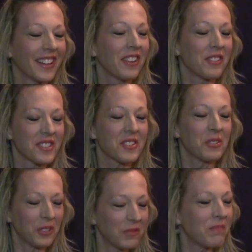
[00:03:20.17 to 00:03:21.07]
Yeah, that was
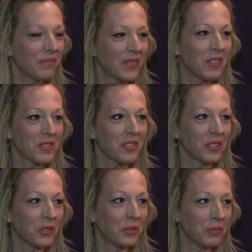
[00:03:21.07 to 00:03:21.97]
cool. That was
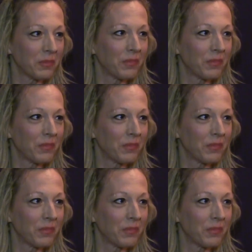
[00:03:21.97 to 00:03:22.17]
really cool.